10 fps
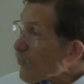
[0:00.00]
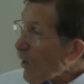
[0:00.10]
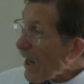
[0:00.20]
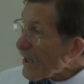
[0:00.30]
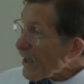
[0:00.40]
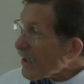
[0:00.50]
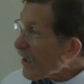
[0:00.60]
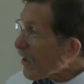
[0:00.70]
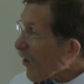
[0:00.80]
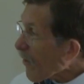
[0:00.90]
Right in
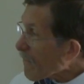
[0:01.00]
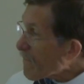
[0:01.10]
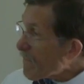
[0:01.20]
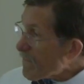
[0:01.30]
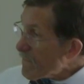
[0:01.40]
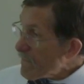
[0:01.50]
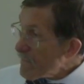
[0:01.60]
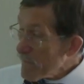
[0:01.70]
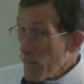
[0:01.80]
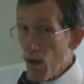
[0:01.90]
here.
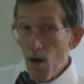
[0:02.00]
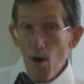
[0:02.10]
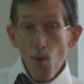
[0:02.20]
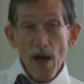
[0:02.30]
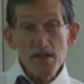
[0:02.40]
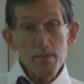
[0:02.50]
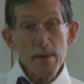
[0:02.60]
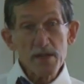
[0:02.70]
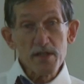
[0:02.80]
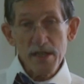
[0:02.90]
What's
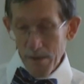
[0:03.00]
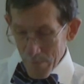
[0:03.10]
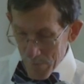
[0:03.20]
missing?